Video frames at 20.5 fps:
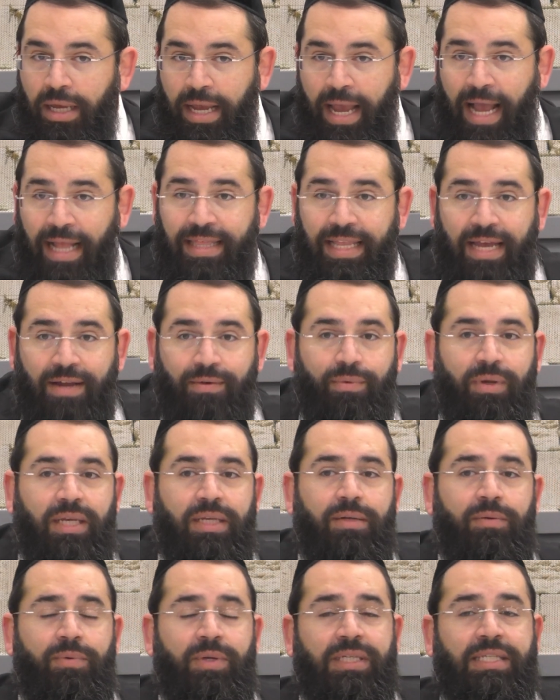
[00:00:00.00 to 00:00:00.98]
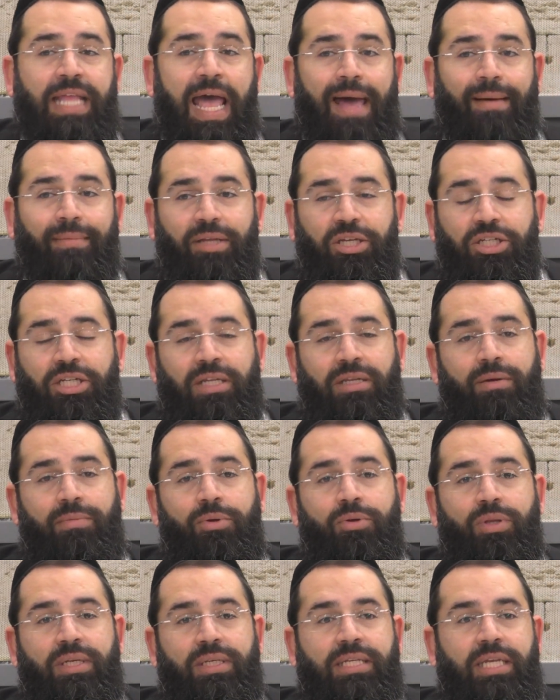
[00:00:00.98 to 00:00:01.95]
and then we established that Rabbi
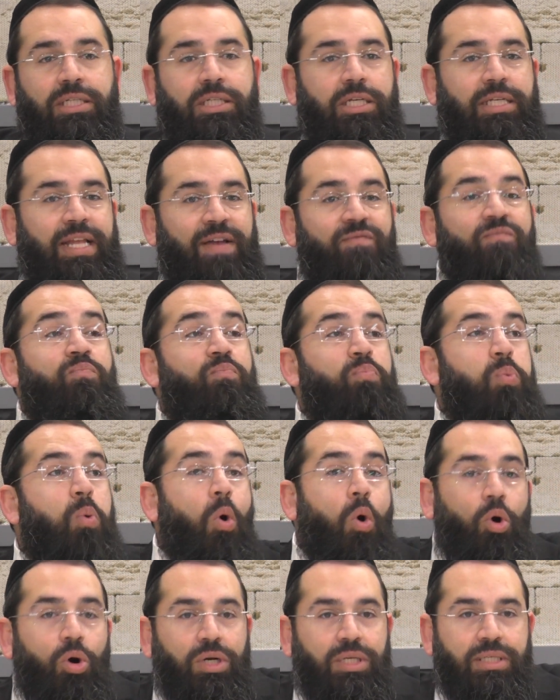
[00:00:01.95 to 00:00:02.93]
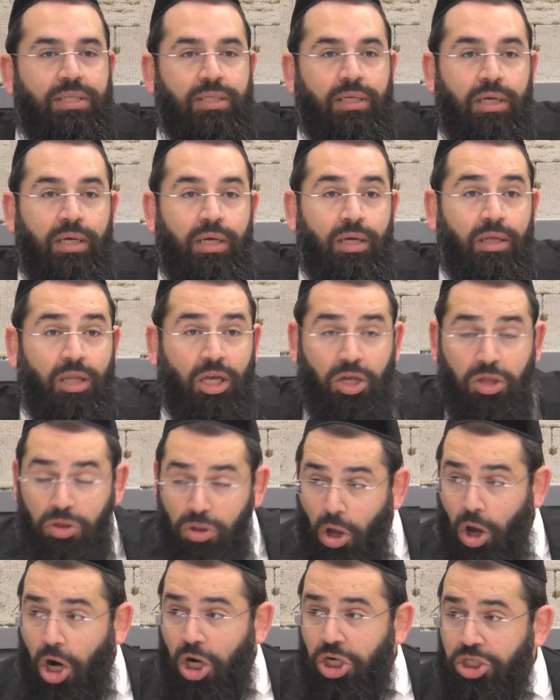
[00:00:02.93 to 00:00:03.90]
Yehuda says you could have boards, like
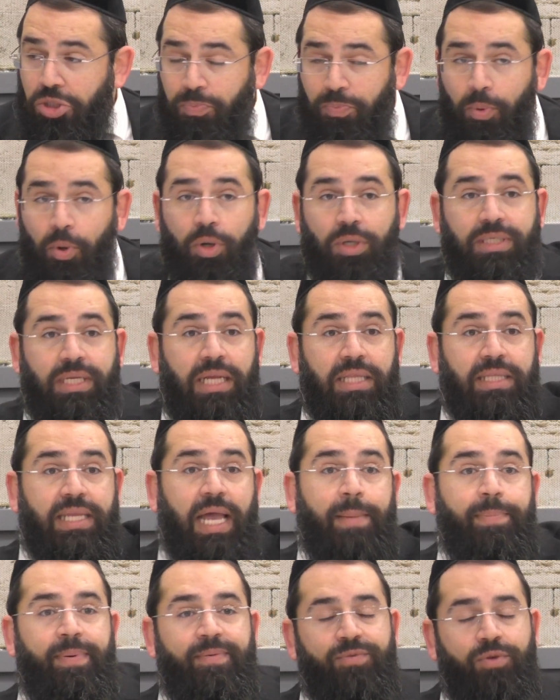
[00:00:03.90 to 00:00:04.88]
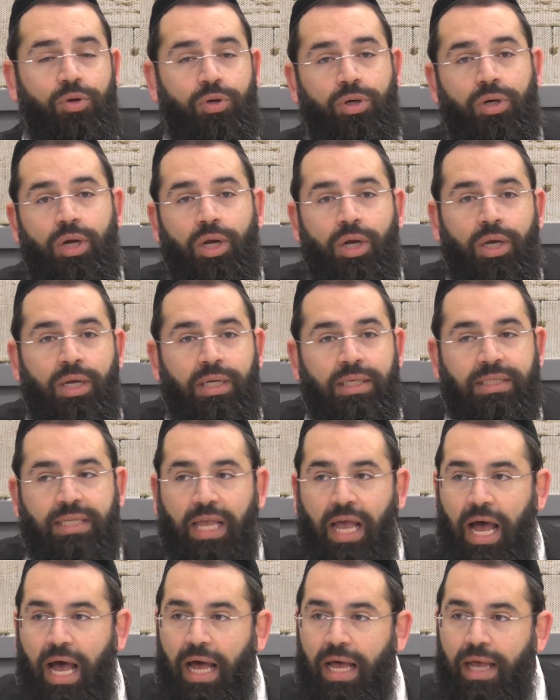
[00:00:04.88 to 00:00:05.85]
large boards on top of your
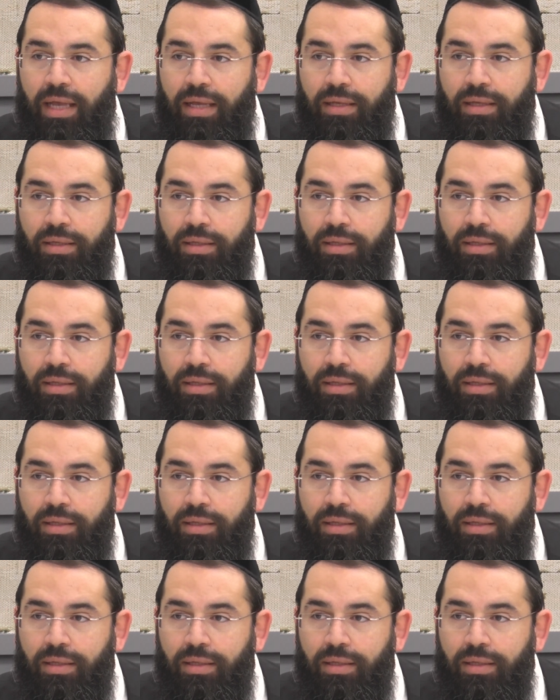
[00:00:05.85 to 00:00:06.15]
schach.